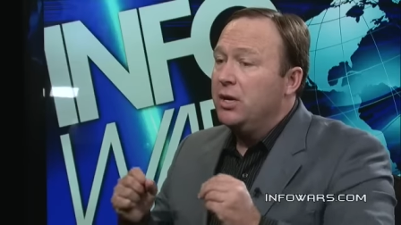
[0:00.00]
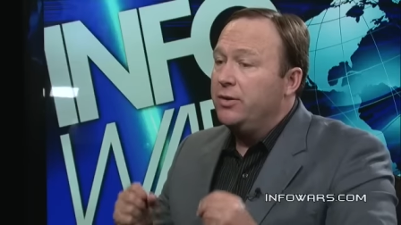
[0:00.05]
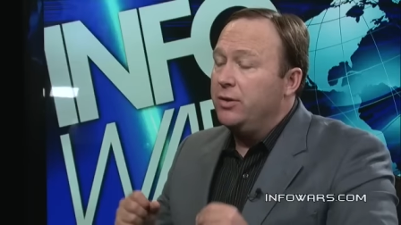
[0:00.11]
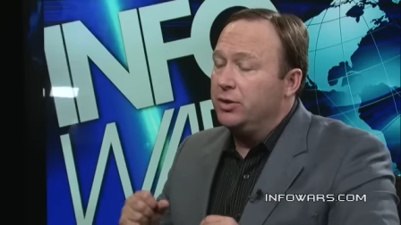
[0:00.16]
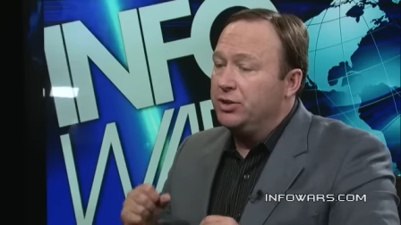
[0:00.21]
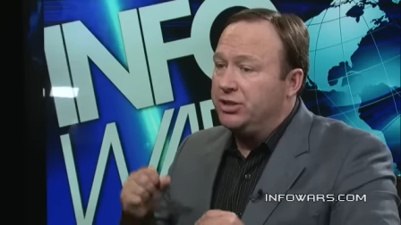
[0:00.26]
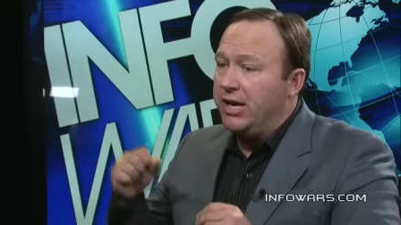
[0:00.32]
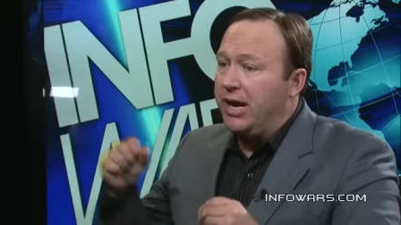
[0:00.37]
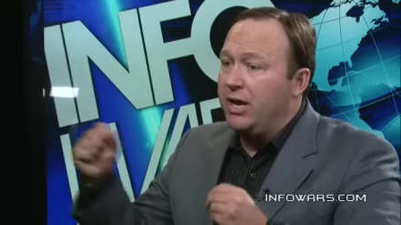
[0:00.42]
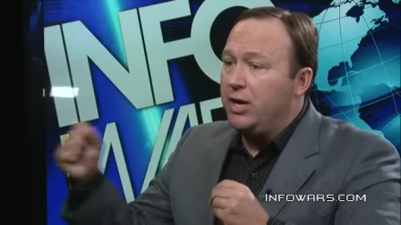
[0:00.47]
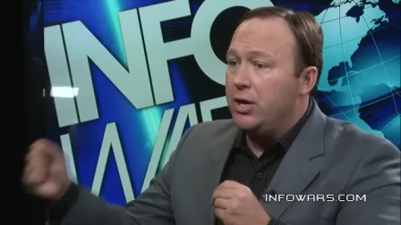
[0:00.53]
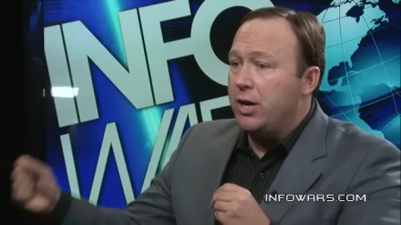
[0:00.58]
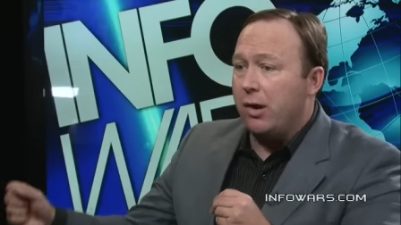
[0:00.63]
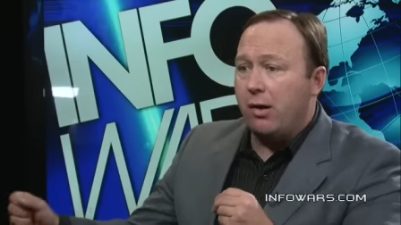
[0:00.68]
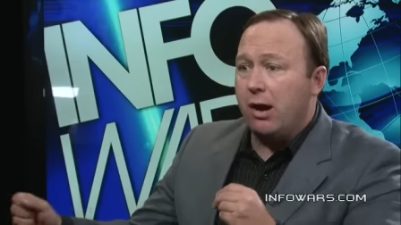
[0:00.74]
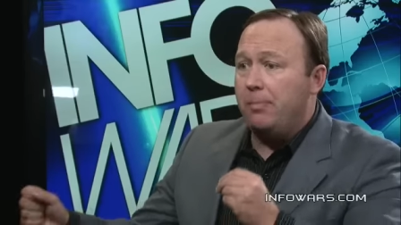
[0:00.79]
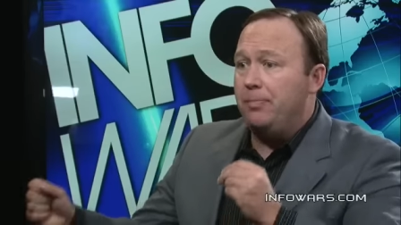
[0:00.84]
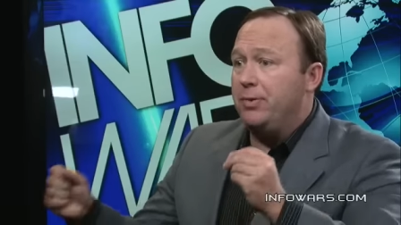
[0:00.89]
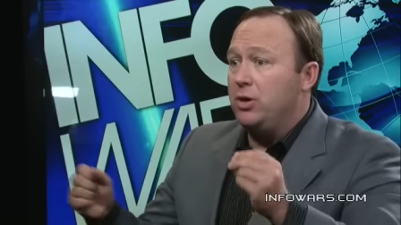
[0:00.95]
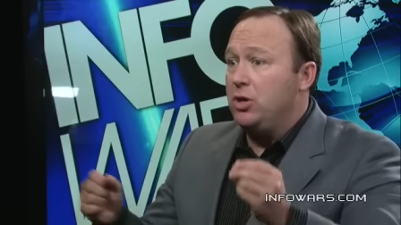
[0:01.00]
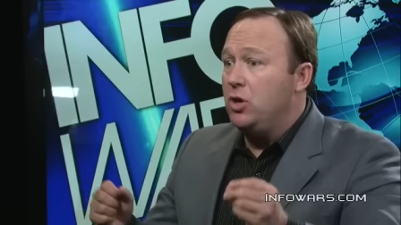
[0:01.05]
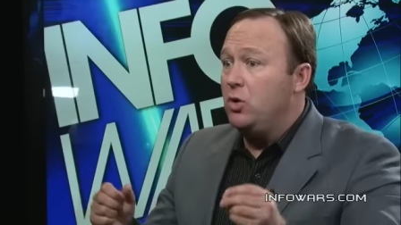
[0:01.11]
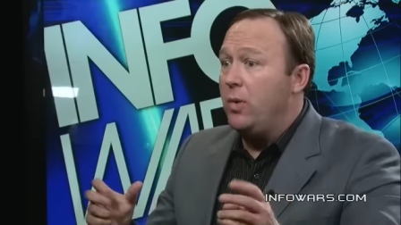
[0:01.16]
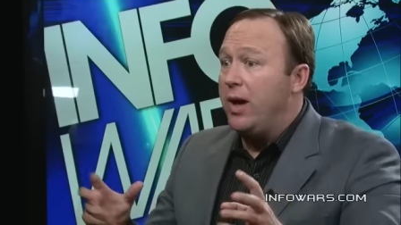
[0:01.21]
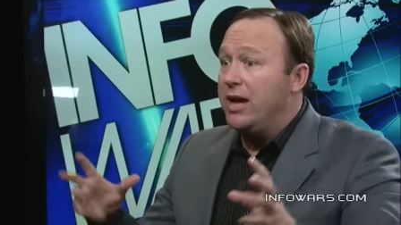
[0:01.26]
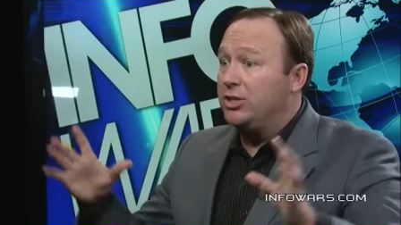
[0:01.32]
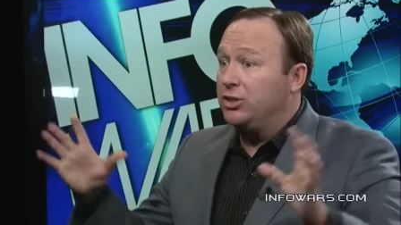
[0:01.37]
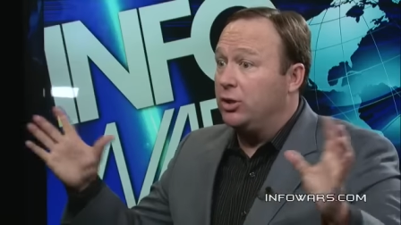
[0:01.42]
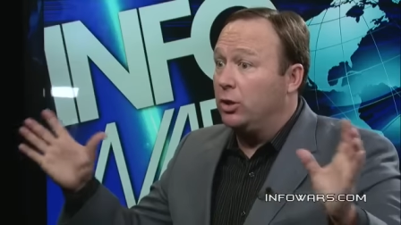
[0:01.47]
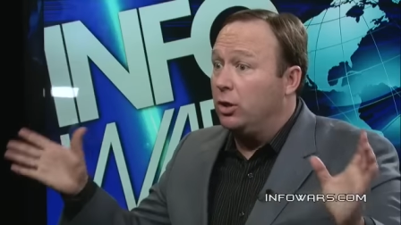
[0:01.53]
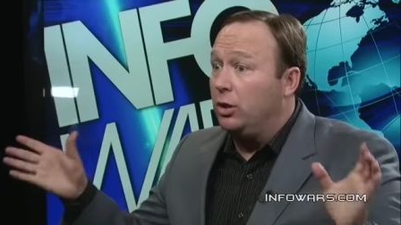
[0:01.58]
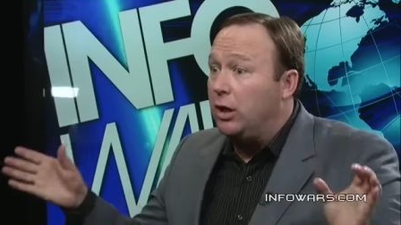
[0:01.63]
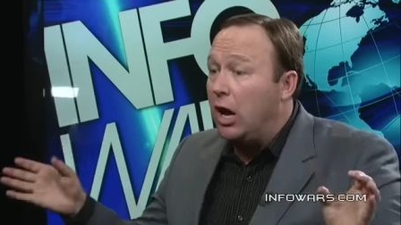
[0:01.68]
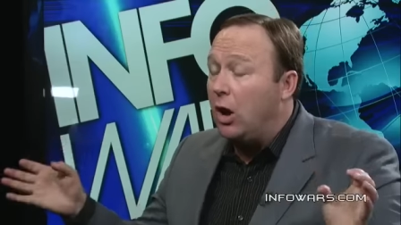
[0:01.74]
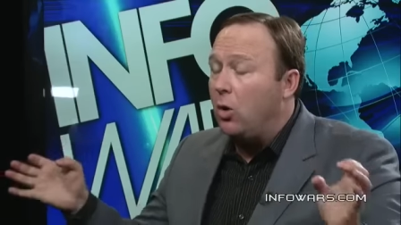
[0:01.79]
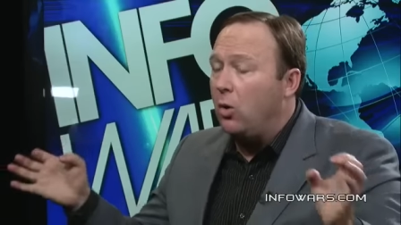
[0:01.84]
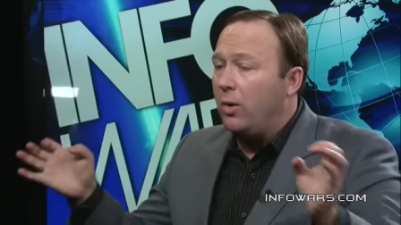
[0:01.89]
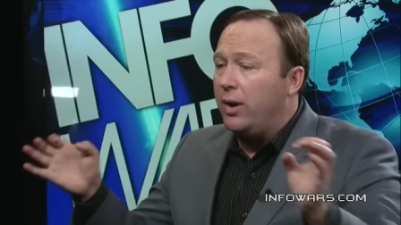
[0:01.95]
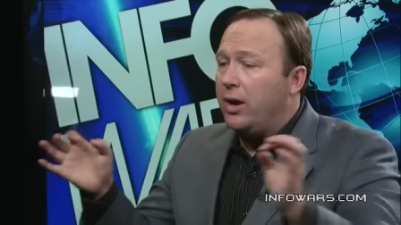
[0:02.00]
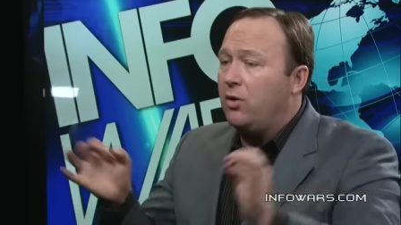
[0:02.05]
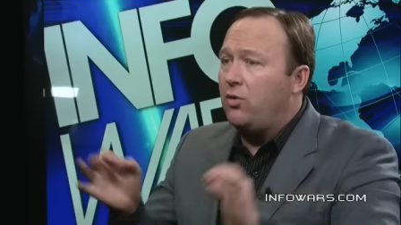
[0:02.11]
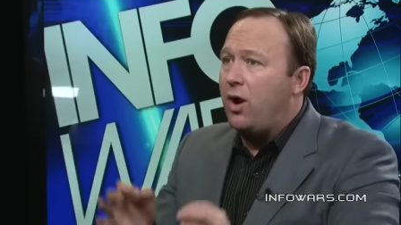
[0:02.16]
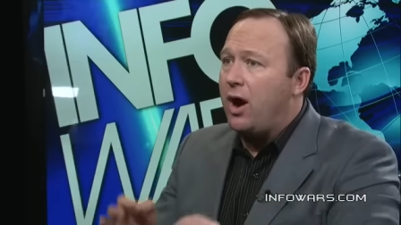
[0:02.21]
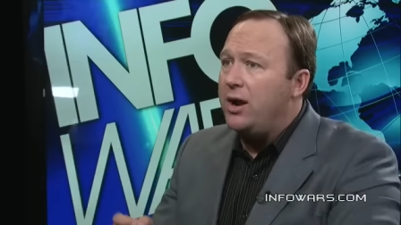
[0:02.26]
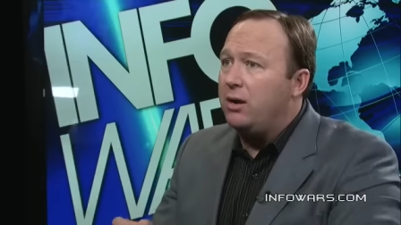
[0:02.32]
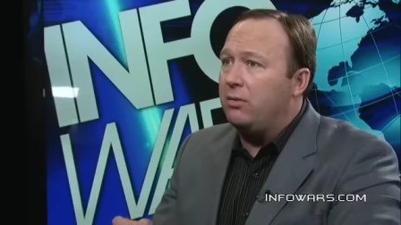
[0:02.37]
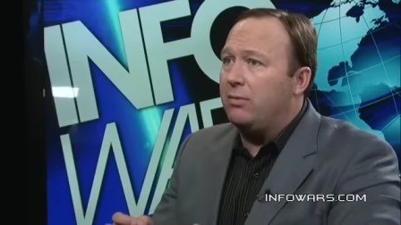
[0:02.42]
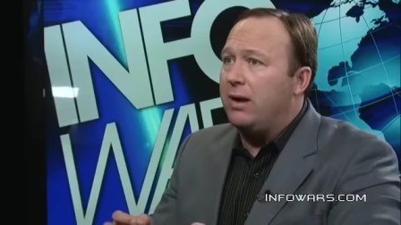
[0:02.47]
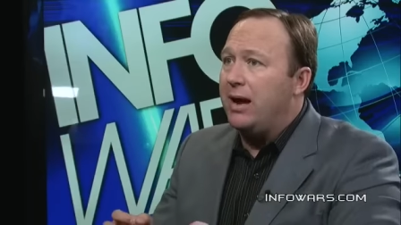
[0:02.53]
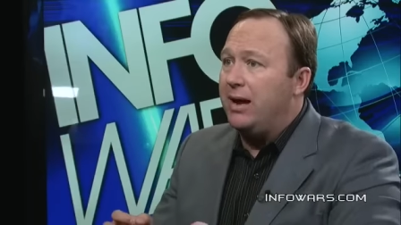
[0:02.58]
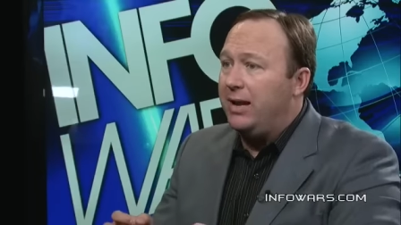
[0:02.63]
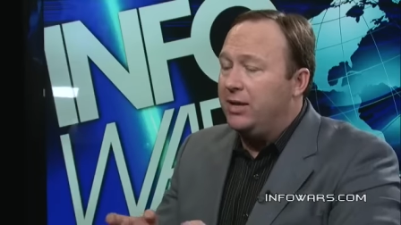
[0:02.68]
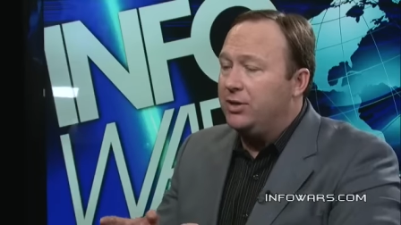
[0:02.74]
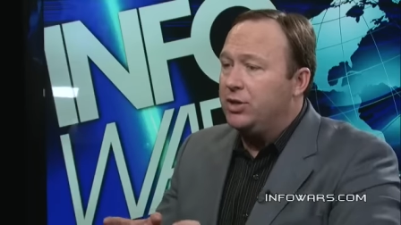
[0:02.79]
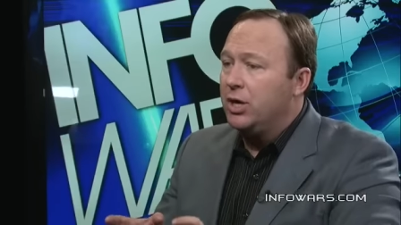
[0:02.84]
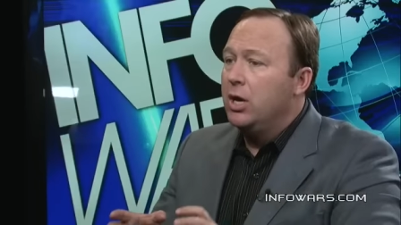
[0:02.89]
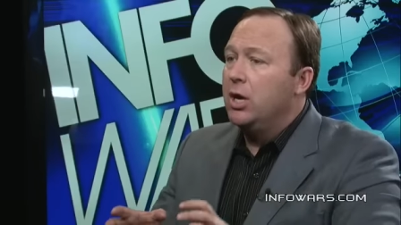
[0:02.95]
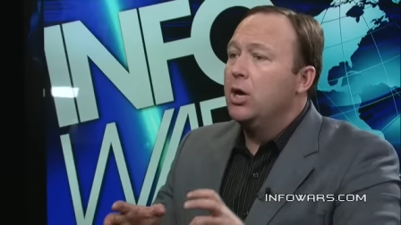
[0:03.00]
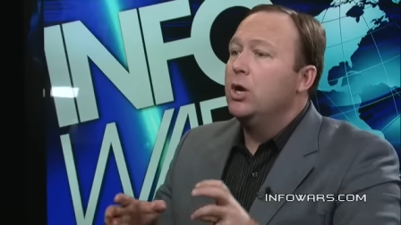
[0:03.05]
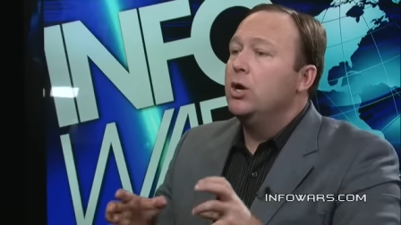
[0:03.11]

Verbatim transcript: they're saying Europe, the U.S., they're lowering credit ratings,